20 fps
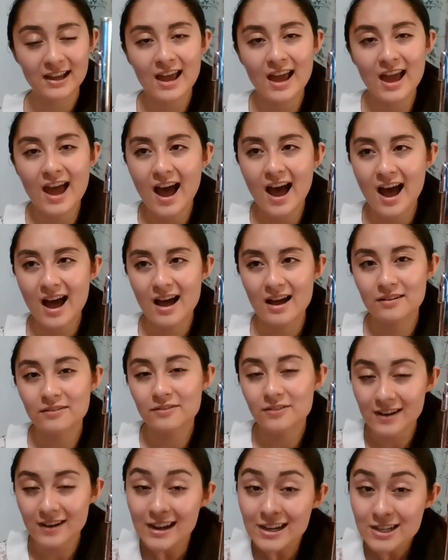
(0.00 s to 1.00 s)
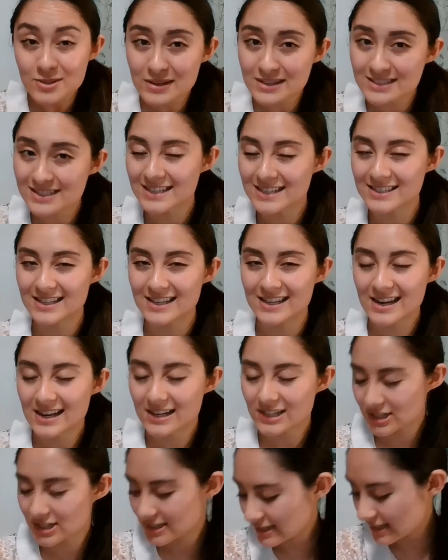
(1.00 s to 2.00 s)
Uh, for next week's lesson,
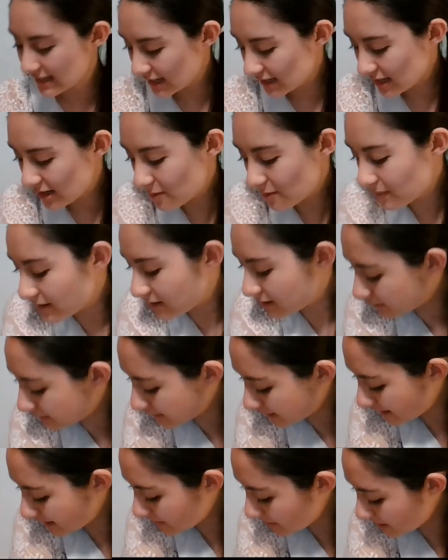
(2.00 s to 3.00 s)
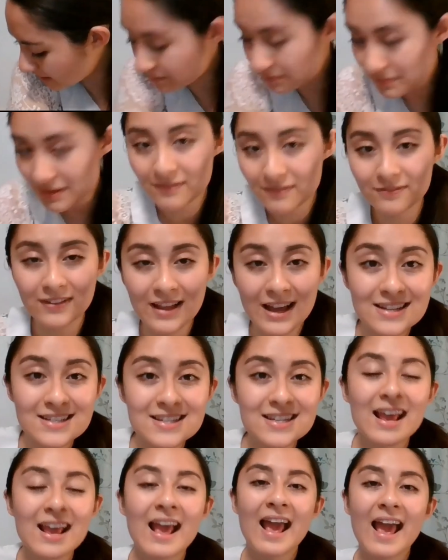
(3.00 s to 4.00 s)
just let you know, we are learning about B flat
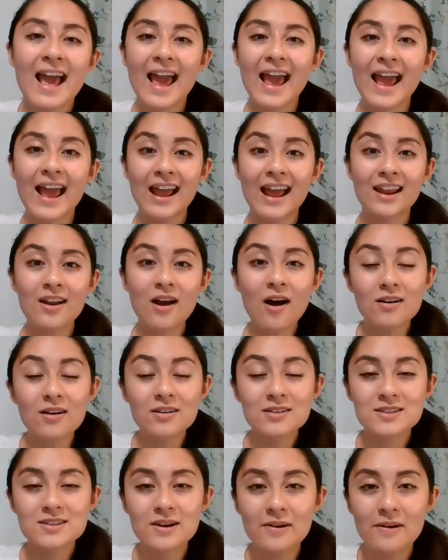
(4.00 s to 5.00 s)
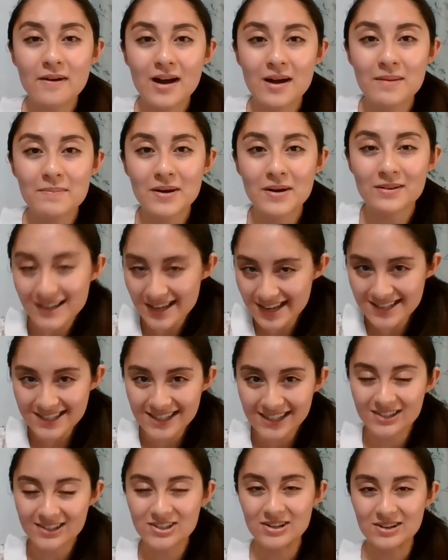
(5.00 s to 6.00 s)
and also about key
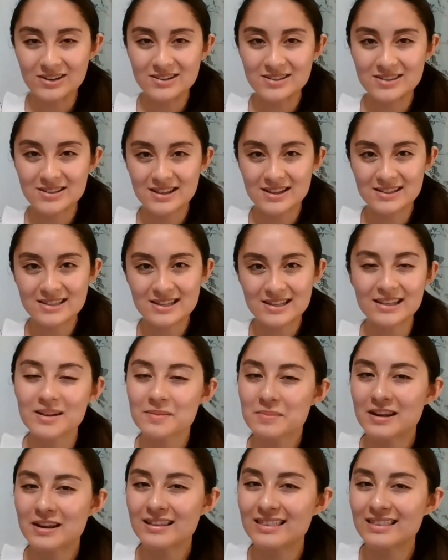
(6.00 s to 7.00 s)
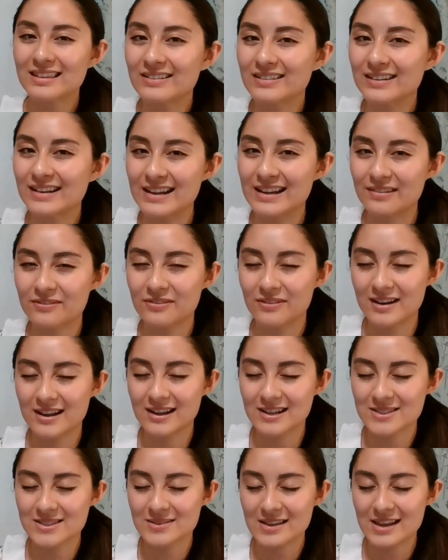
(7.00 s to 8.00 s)
signatures. So that's a little bit of theory for
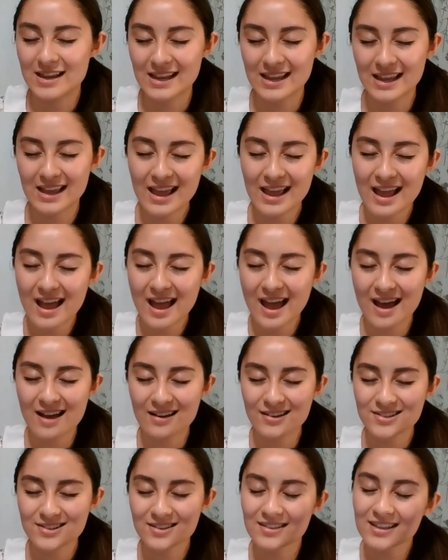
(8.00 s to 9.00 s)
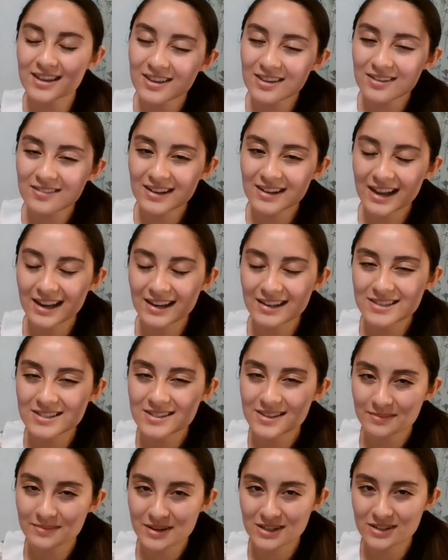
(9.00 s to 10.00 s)
next week. Uh, so thank you again so
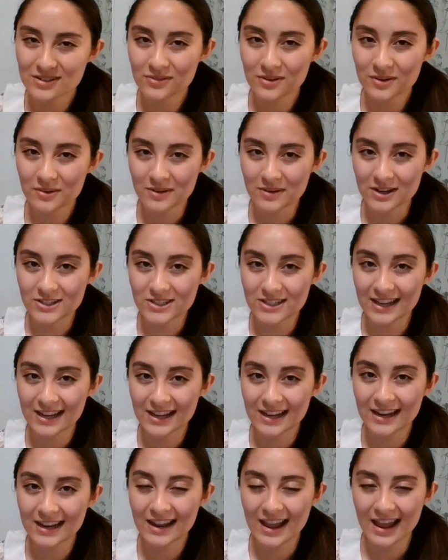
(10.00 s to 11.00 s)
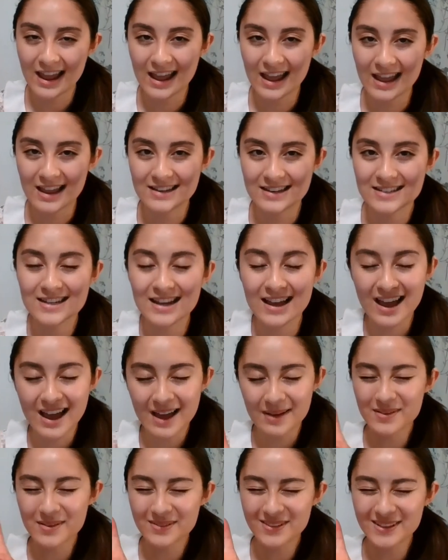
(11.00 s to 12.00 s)
much for watching and uh,
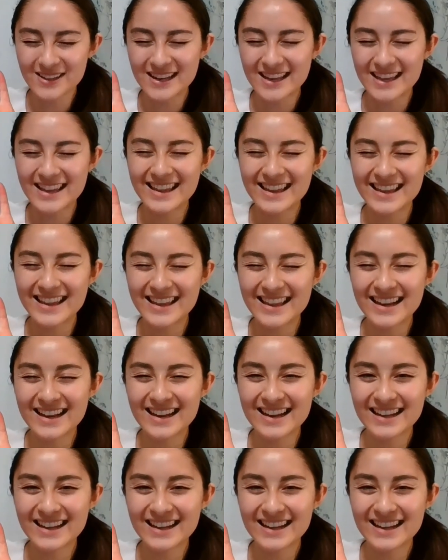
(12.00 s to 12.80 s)
happy fluting!